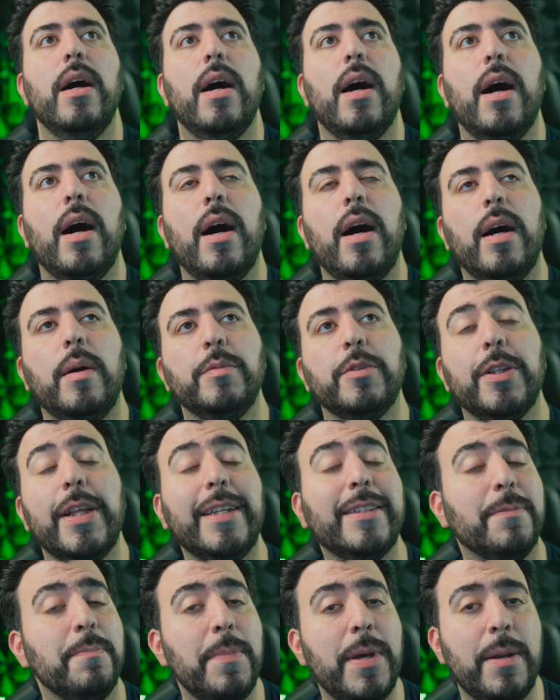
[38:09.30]
Um, so
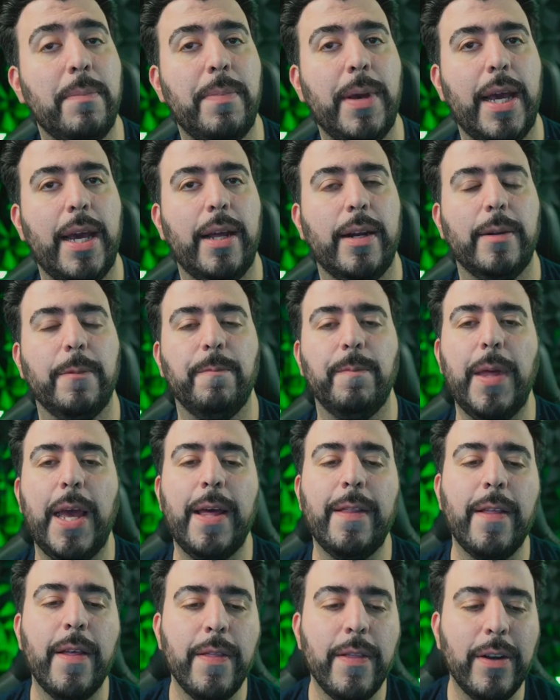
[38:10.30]
that's mid band,
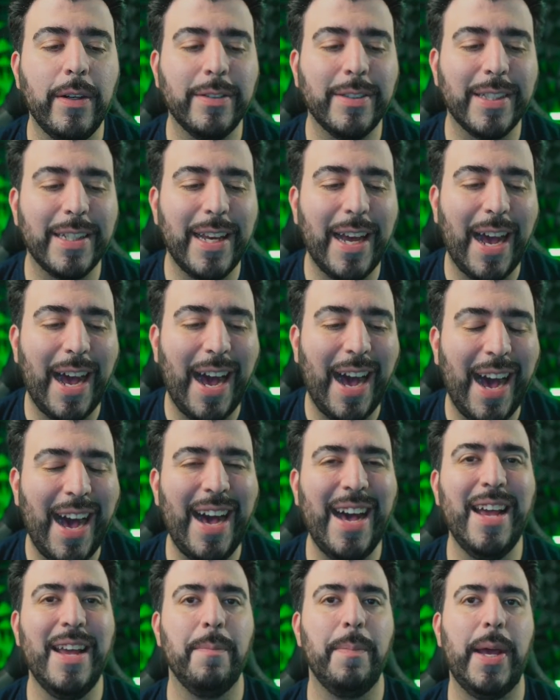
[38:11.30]
and then there's
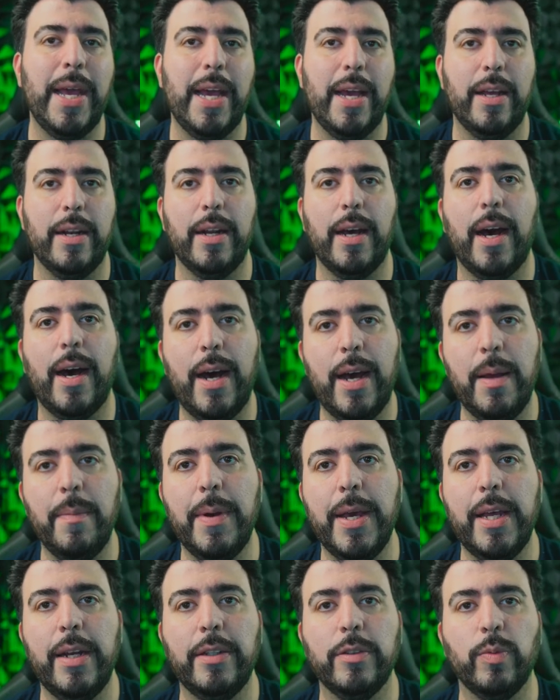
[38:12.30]
high band. High
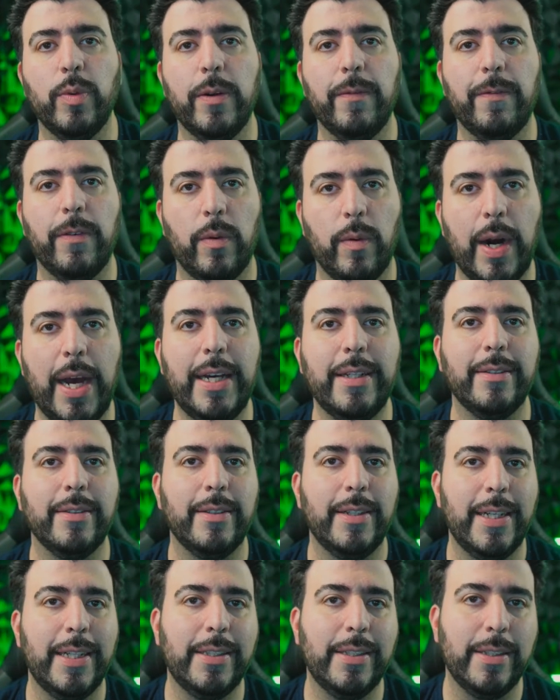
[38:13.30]
band is what Verizon
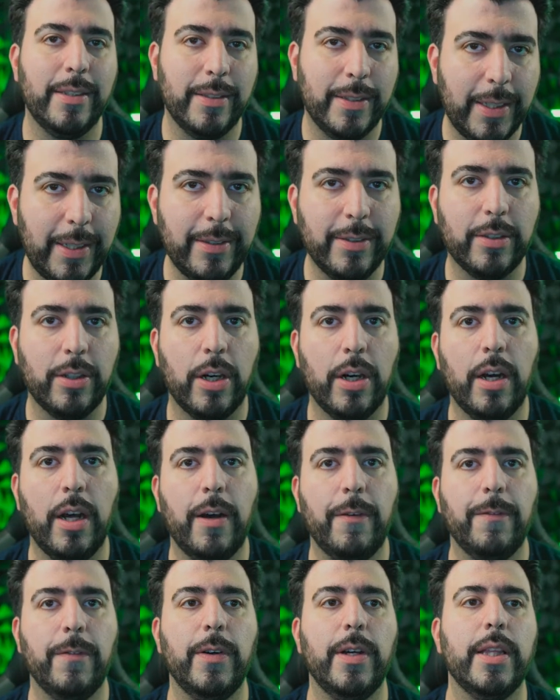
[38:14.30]
and AT and T started
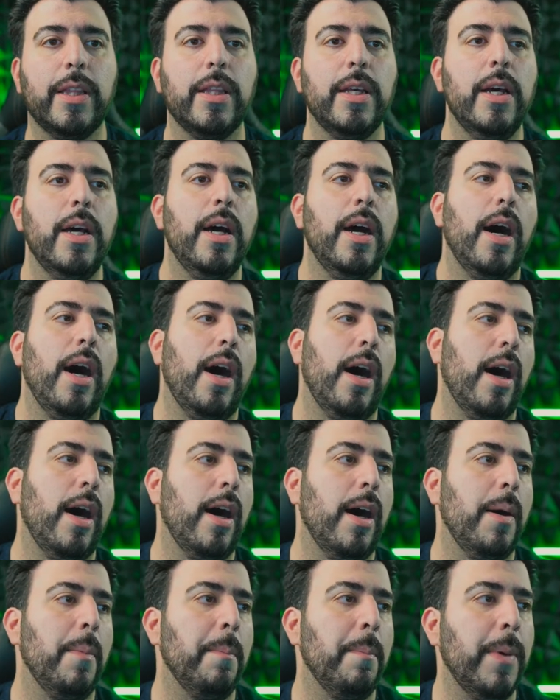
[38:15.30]
off with
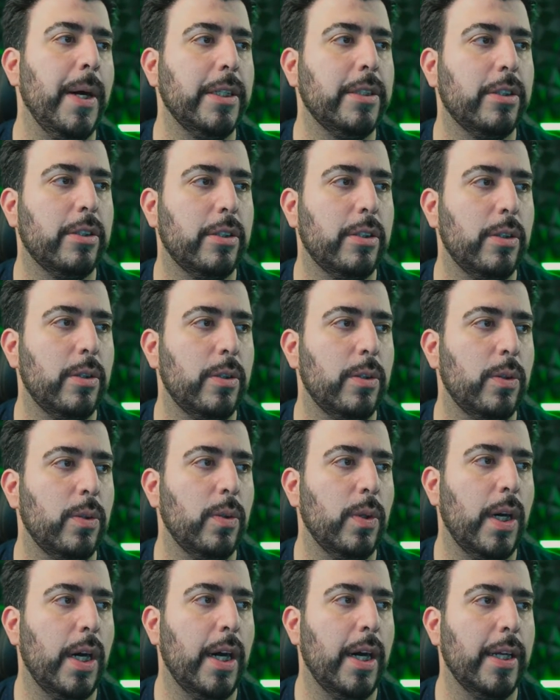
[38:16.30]
uh, much to
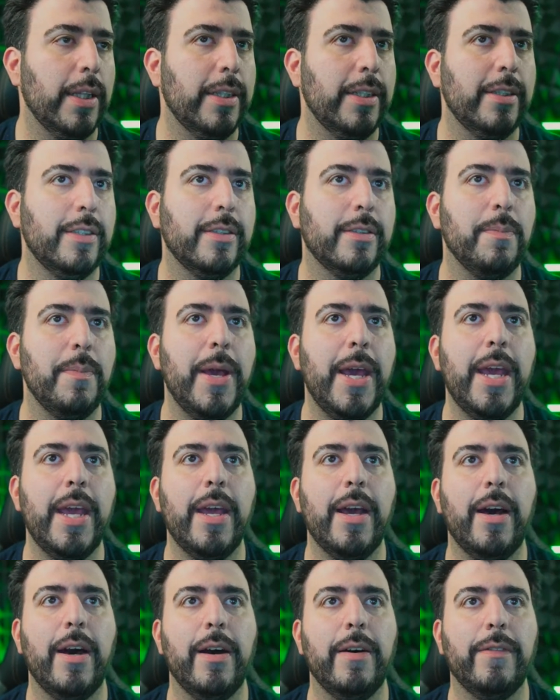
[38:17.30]
uh, the dismay
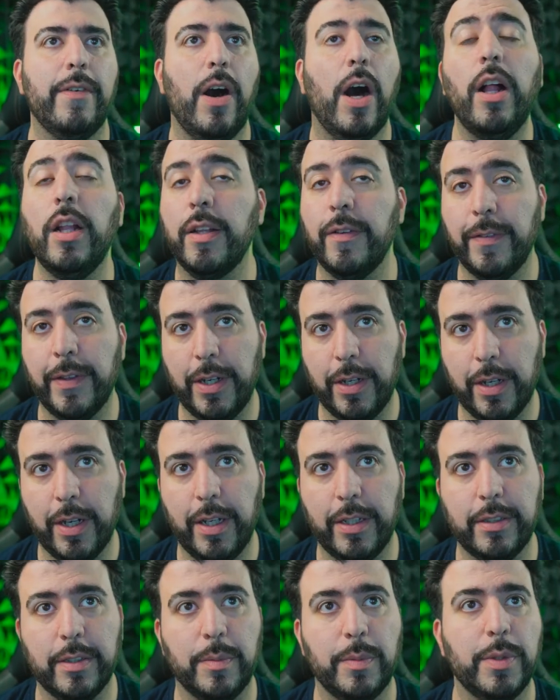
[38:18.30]
of all of their
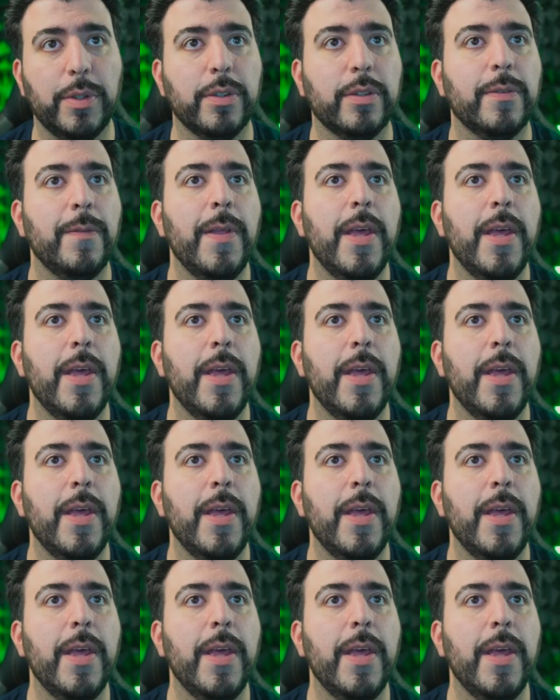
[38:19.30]
customers.